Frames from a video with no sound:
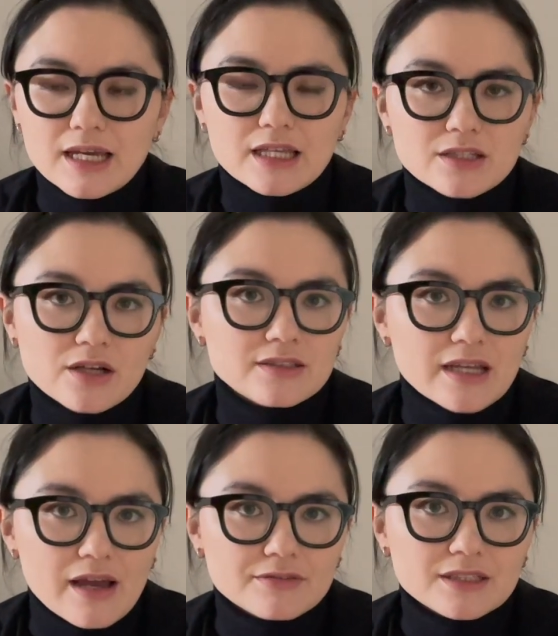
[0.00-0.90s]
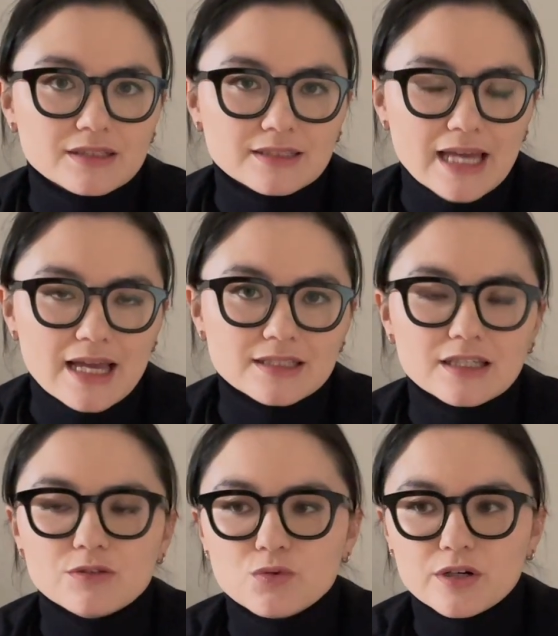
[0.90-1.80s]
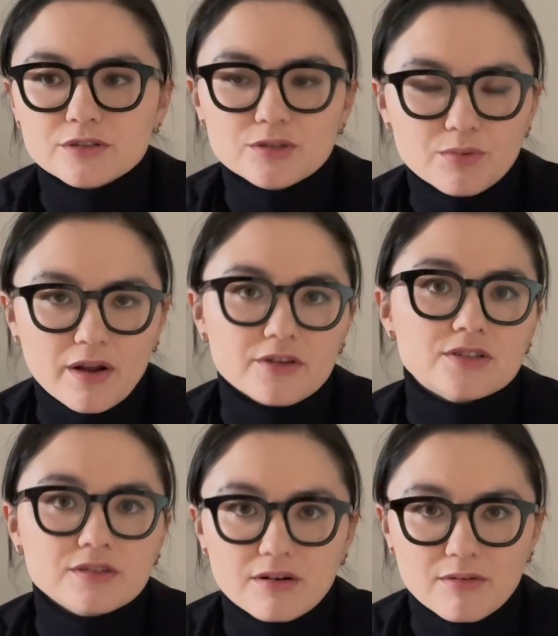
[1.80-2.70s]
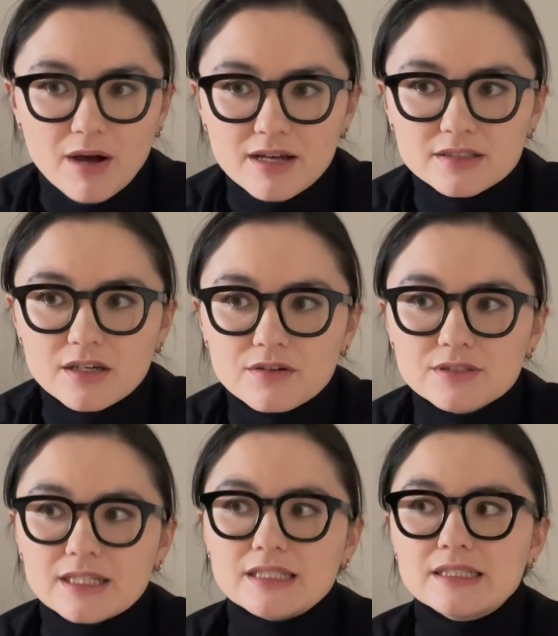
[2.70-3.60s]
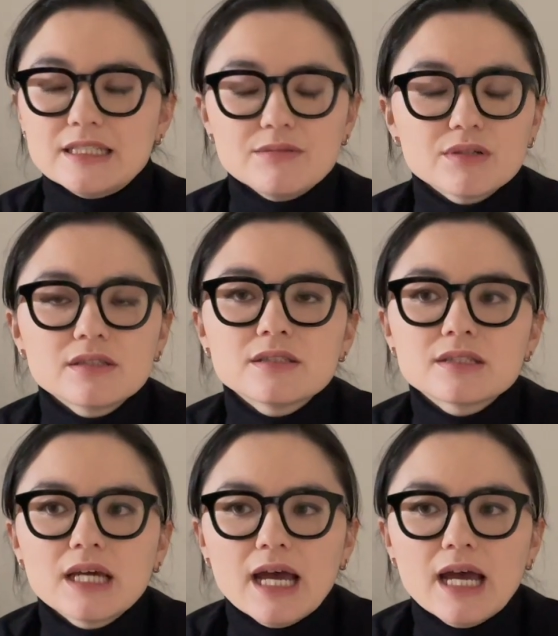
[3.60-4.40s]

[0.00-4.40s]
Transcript: In Dostoevsky's case, it was Brothers Karamazovs and Demons.